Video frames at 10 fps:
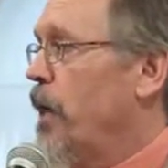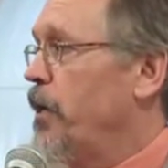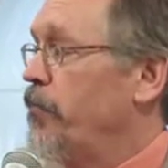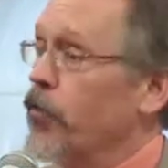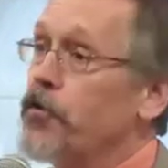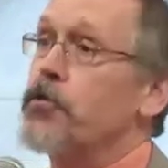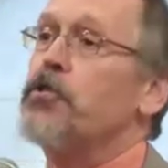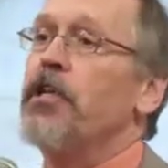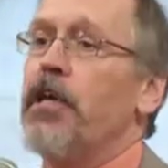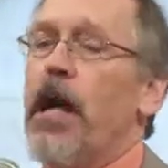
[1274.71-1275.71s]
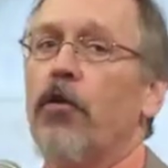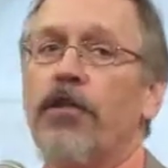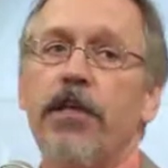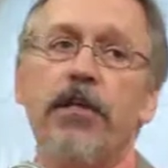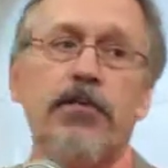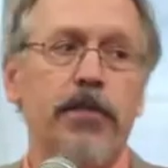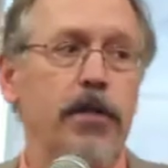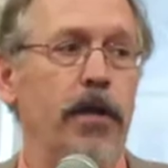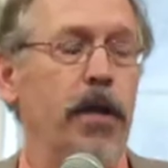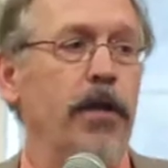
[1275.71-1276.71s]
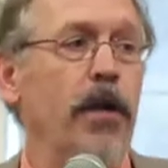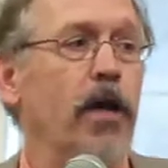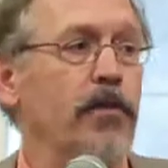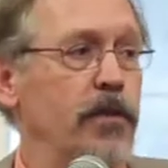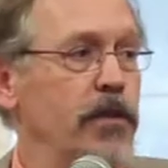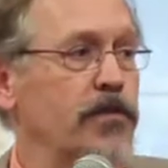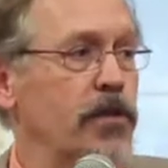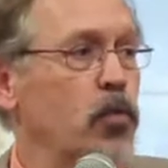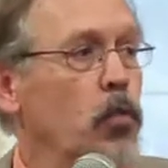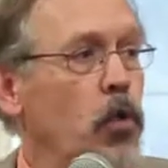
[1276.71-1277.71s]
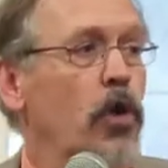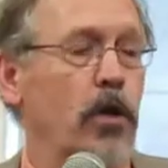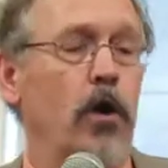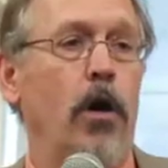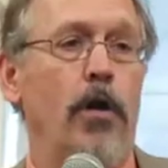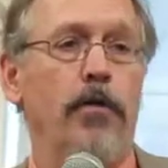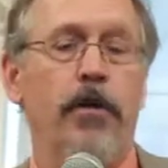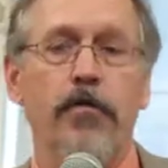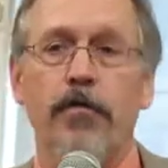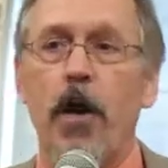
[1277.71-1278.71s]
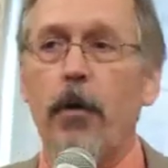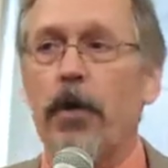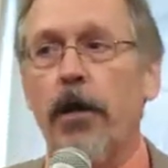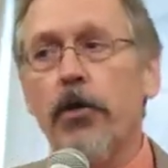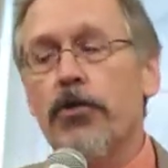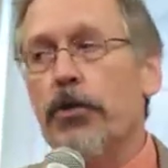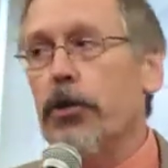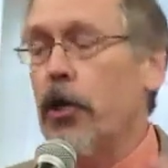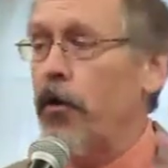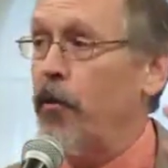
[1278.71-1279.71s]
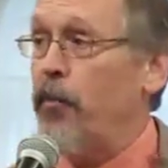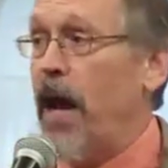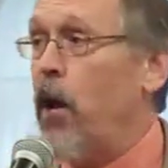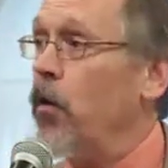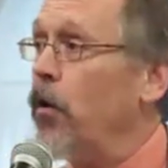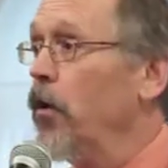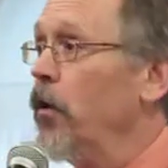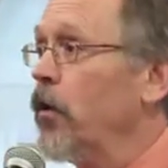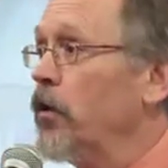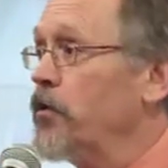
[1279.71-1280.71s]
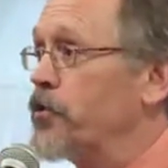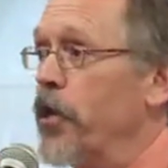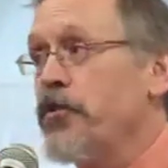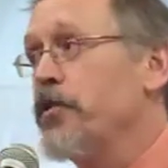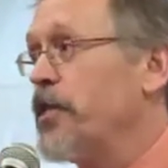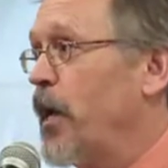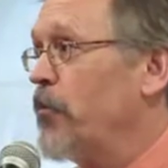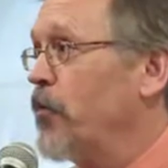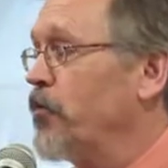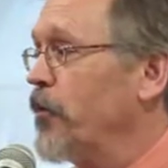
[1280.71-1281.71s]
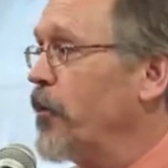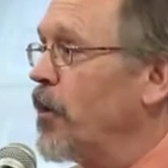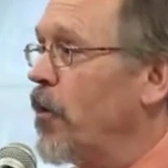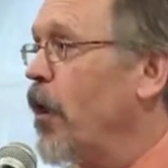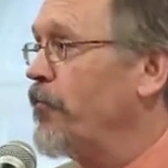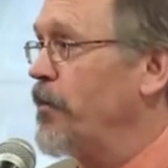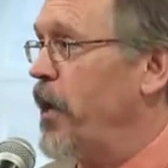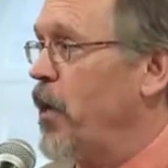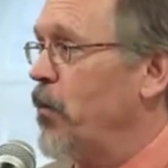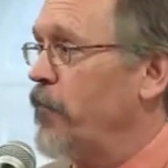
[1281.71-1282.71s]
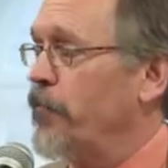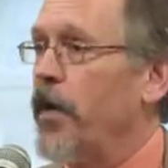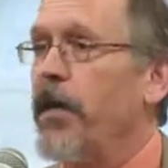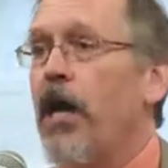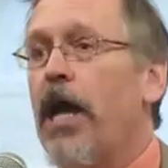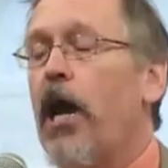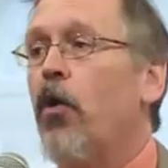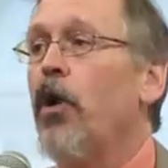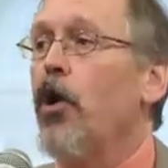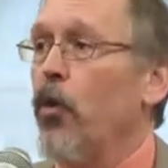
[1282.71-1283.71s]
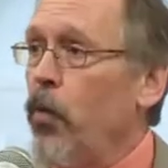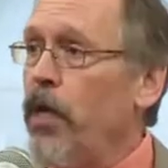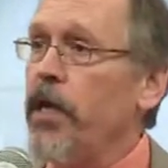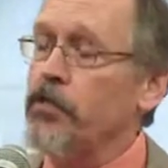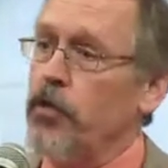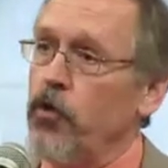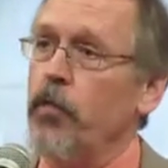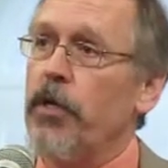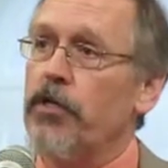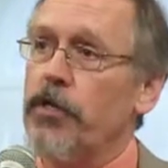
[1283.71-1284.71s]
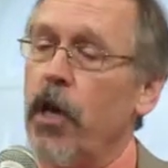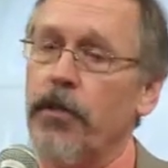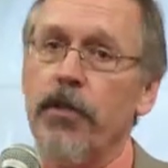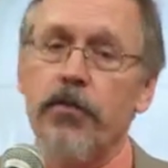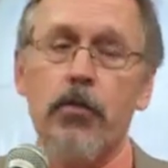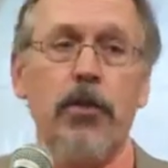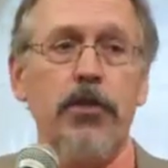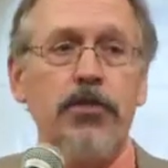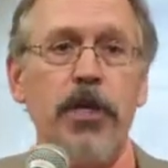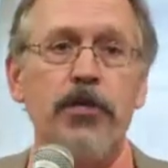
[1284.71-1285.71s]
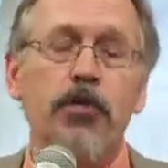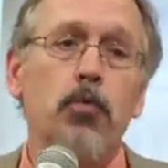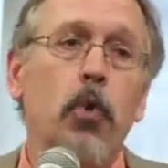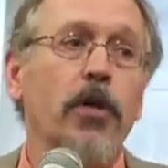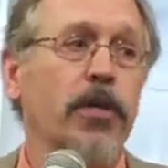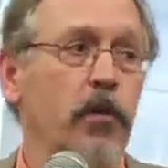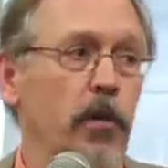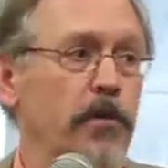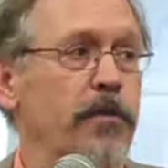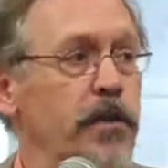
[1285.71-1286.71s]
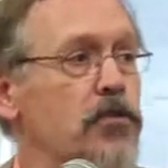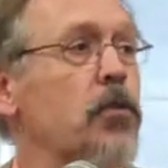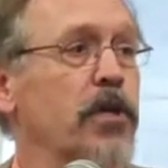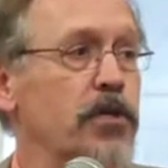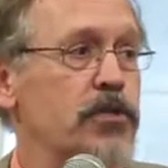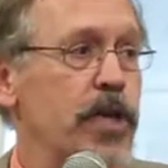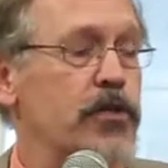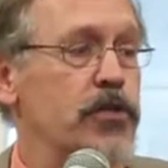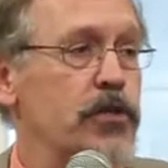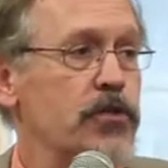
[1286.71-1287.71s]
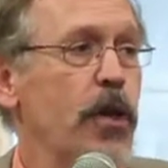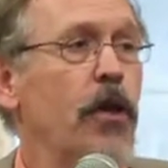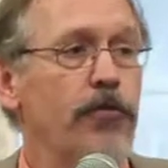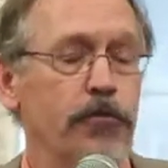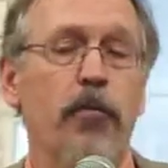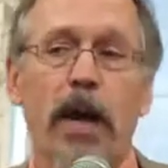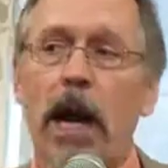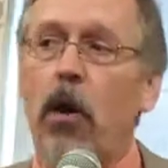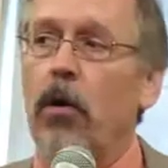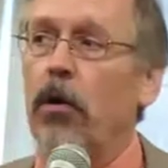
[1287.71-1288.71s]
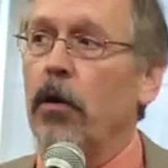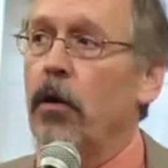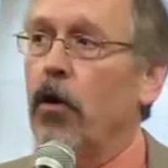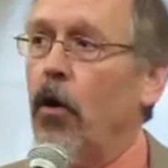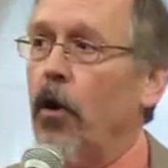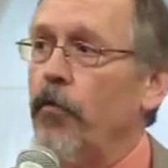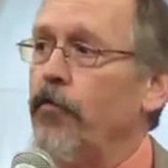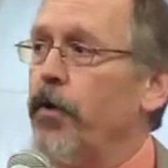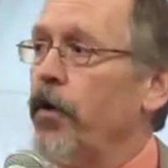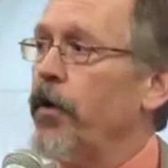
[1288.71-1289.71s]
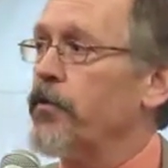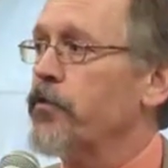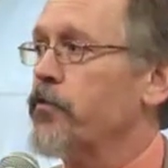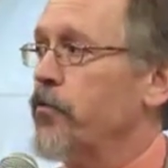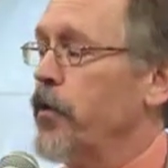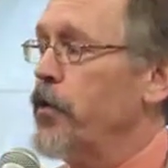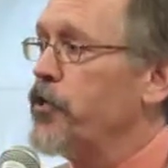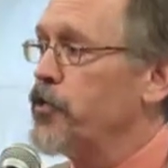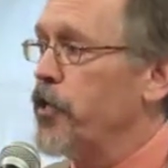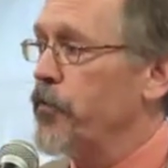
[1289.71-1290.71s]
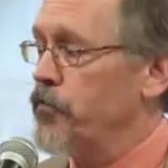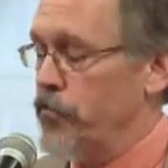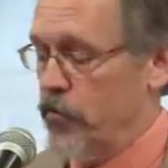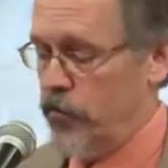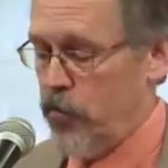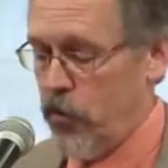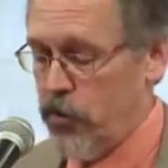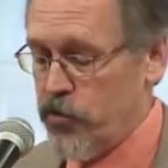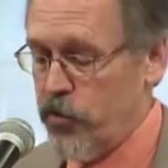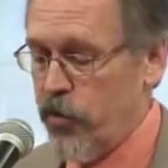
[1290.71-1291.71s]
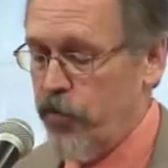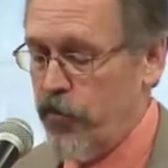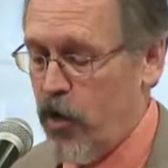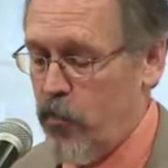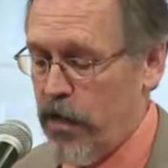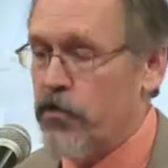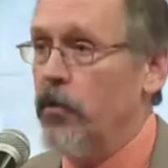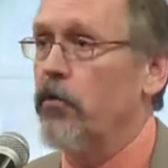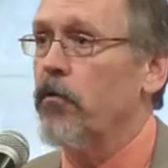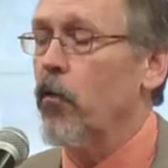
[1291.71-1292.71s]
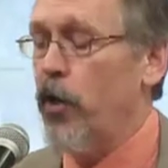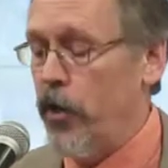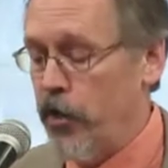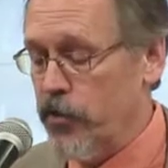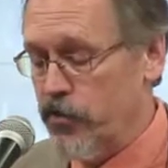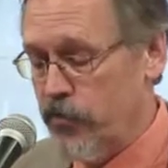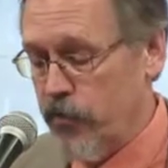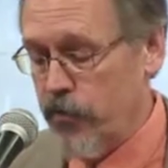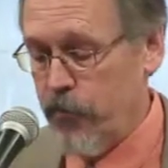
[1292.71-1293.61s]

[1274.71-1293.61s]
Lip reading: And if you're interested in how theists and non-theists can work on the environment, I urge you to go to the Power discussion table during our coffee hour and find out how we as a humanist, non-theist organization is working with theist organizations through Power on various initiatives towards environmental awareness.